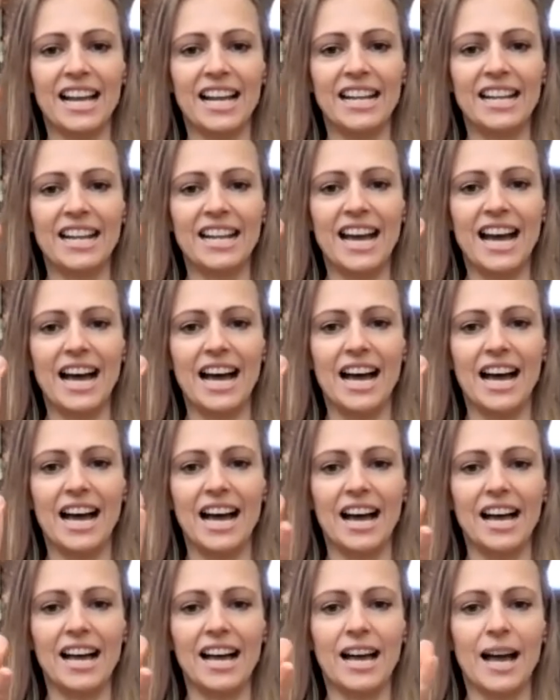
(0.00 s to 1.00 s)

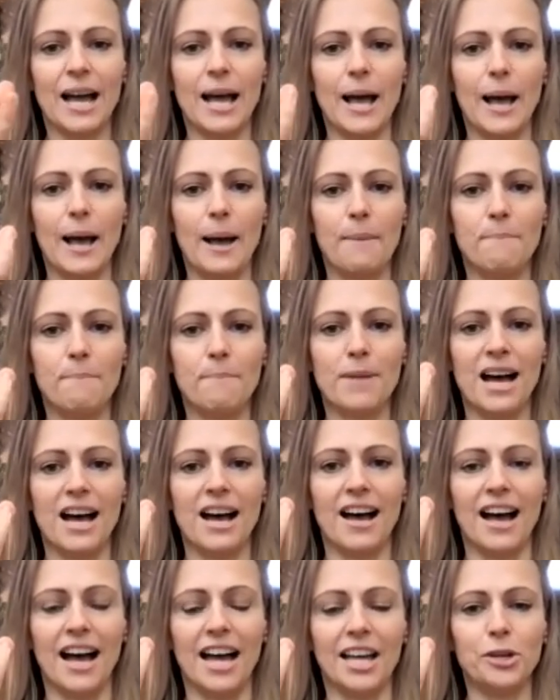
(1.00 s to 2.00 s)
na,
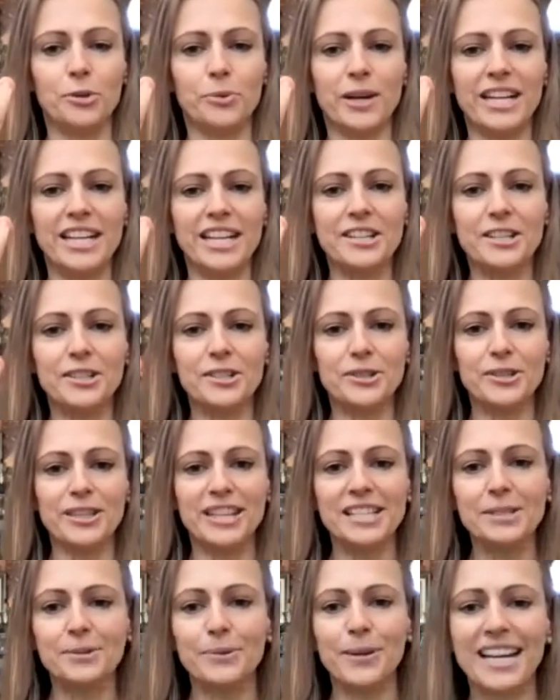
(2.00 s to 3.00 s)
ma. Are you ready to do
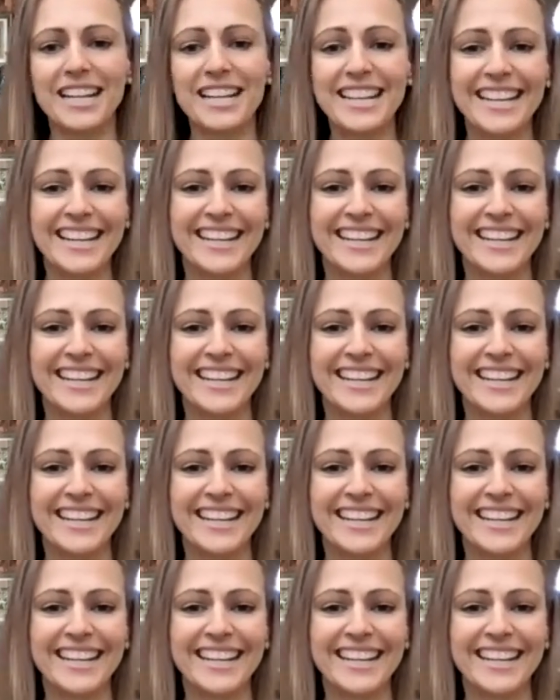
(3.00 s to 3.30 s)
this one?